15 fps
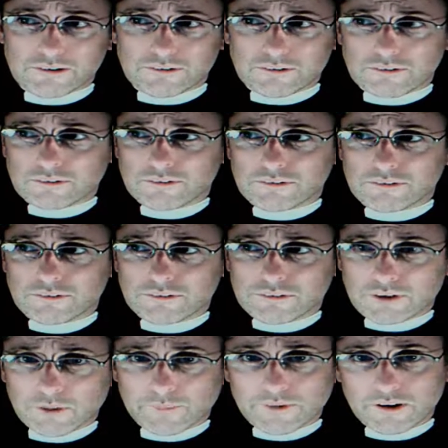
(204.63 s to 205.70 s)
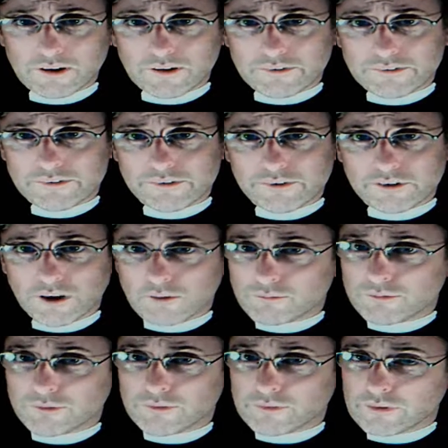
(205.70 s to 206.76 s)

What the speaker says: to sermonize, to comfort